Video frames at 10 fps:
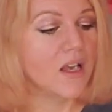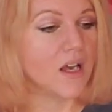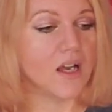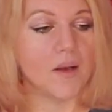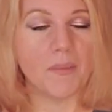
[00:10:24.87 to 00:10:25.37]

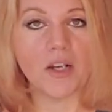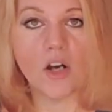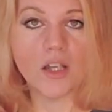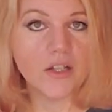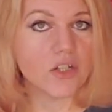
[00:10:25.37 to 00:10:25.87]
um, my
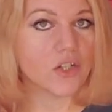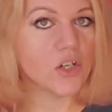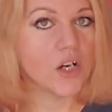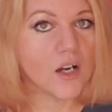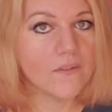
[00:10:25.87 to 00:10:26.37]
collagen
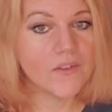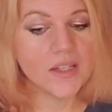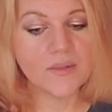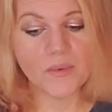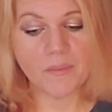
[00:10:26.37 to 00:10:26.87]

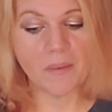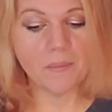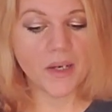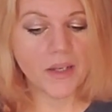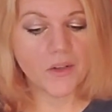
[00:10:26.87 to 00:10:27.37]
coffees with my
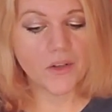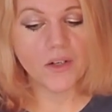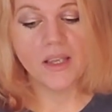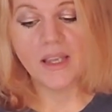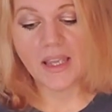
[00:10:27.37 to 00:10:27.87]
butter.
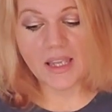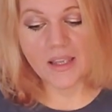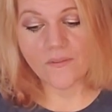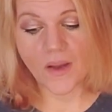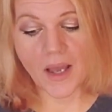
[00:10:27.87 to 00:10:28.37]

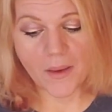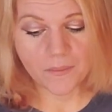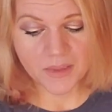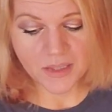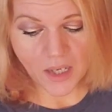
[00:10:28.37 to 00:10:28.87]
If
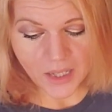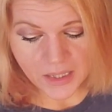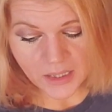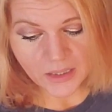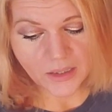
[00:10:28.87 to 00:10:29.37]
I'm
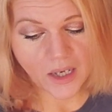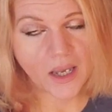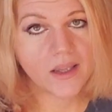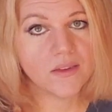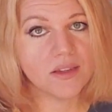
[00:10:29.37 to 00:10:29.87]
dying,
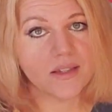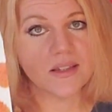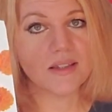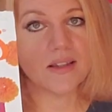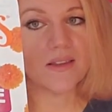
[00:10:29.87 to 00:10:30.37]
I this
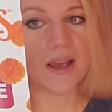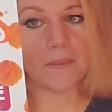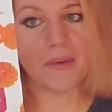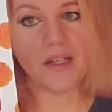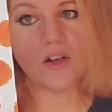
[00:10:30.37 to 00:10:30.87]
isn't that
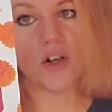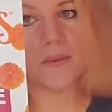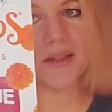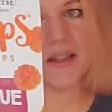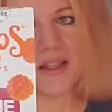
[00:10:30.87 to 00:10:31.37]
many
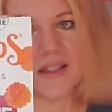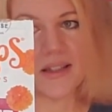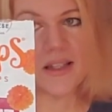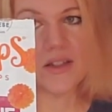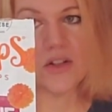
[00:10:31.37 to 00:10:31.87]
carbs. I think it's
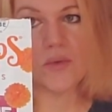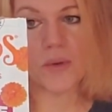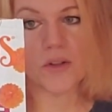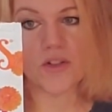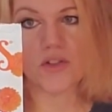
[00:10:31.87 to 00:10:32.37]
like two
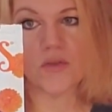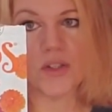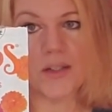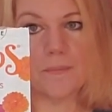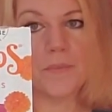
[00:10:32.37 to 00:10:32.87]
per
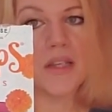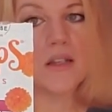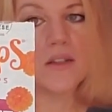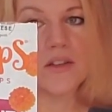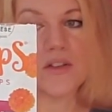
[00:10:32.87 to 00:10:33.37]
serving.
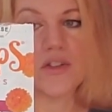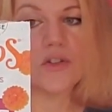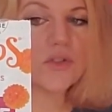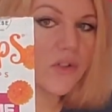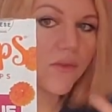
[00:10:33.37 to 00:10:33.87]
There's two
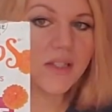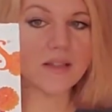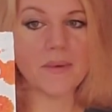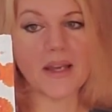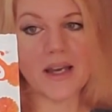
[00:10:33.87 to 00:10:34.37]
servings a
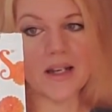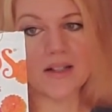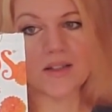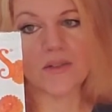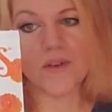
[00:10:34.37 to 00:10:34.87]
bag.
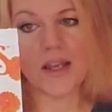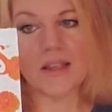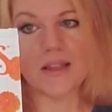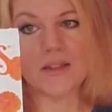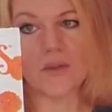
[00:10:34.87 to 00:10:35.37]
So if I
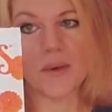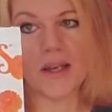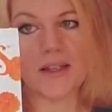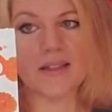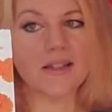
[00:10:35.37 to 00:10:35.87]
ate this whole
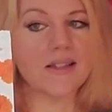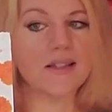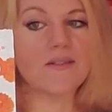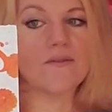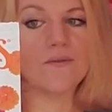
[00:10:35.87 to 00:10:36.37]
bag, it says
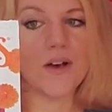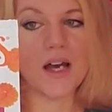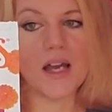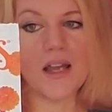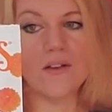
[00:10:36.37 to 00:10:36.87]
it's
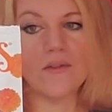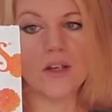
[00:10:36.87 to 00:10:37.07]
five,